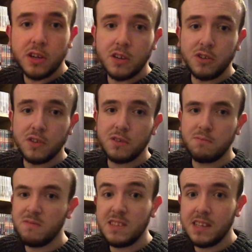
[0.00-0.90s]
you can just
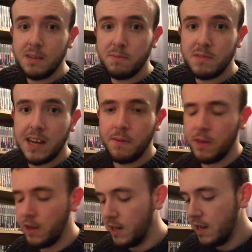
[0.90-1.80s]
see down
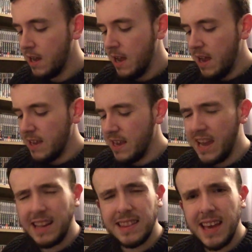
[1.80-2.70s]
there,
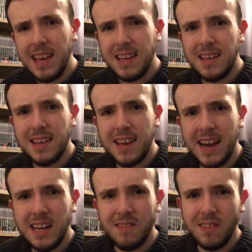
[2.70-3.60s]
yeah, they
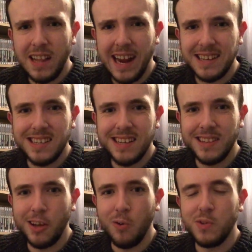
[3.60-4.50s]
kind of lacked
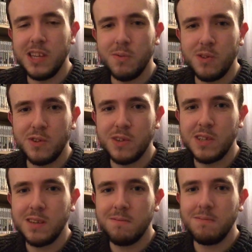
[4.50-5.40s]
those. It was
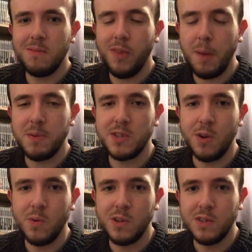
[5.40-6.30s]
just the
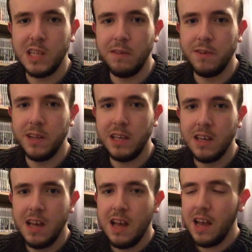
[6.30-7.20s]
episodes on DVD.
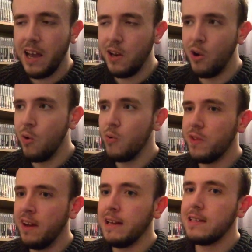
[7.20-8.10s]
I know
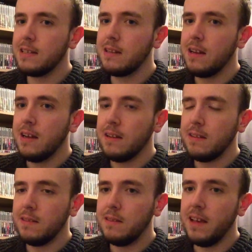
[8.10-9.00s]
that
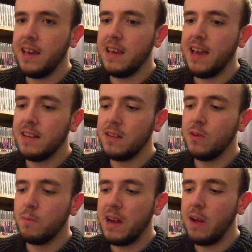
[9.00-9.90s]
they ended
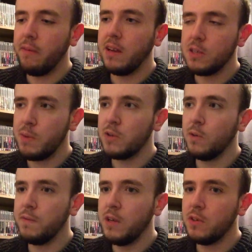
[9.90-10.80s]
up having special
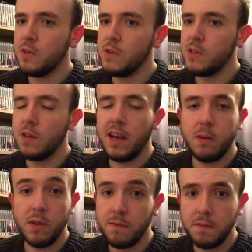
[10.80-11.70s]
features
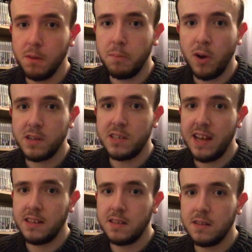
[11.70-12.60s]
like with the box
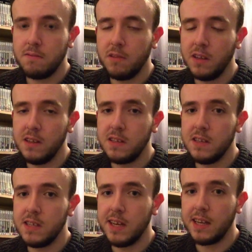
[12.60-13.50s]
set
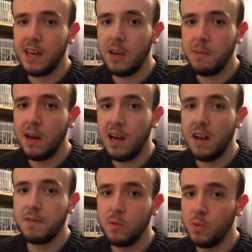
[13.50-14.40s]
releases that came out
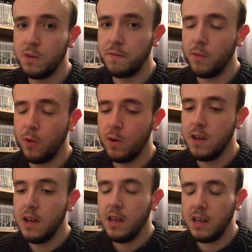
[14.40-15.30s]
afterwards for
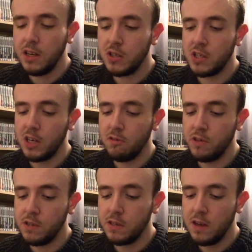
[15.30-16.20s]
each
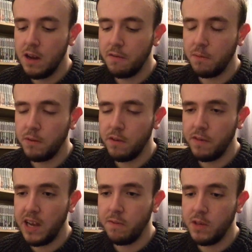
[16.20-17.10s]
series from the
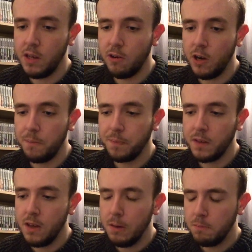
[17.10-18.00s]
revived era,
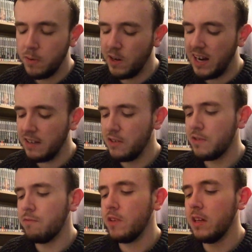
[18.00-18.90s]
but I
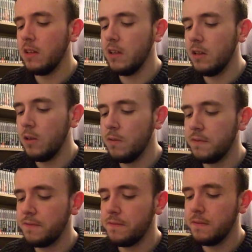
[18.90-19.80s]
just really
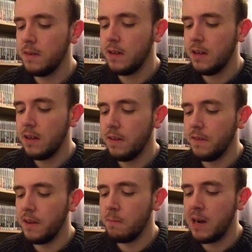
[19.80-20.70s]
love
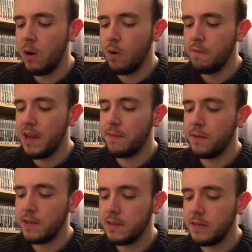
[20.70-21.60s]
the amount of
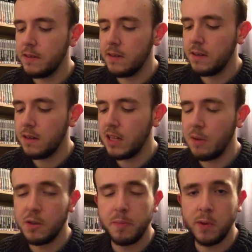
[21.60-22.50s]
effort
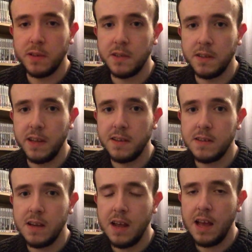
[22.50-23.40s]
that was put into
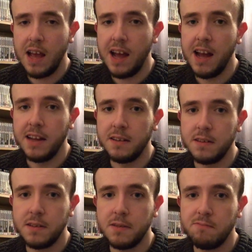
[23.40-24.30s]
this, and